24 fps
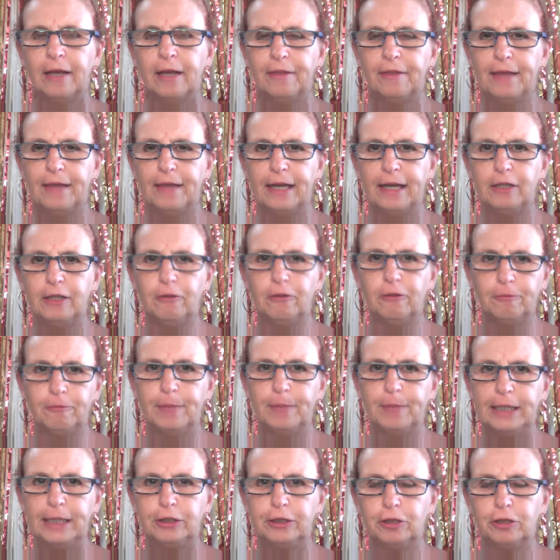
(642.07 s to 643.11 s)
that you've
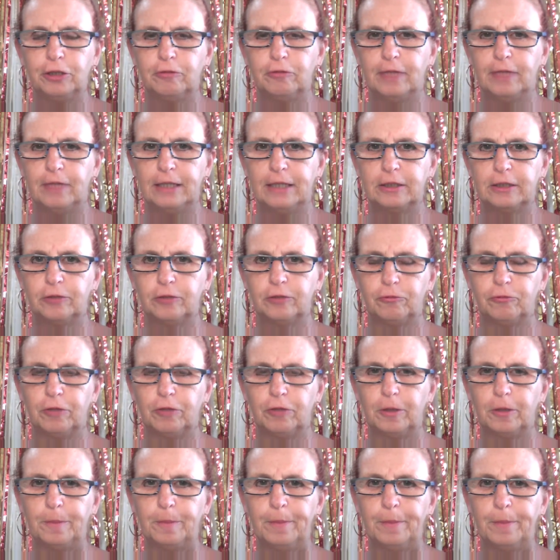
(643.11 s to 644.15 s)
made your rugs
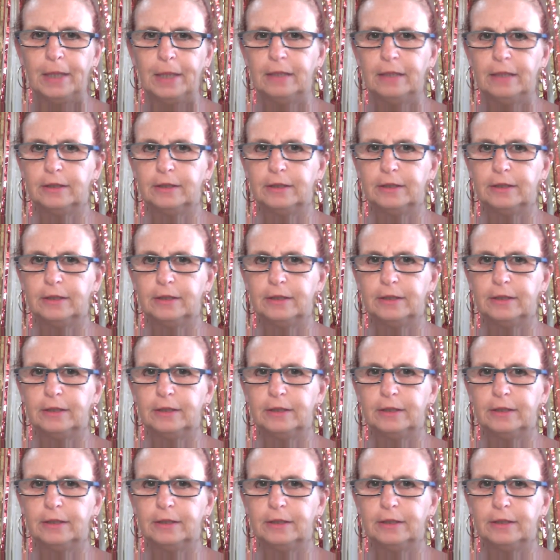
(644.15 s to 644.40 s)
from.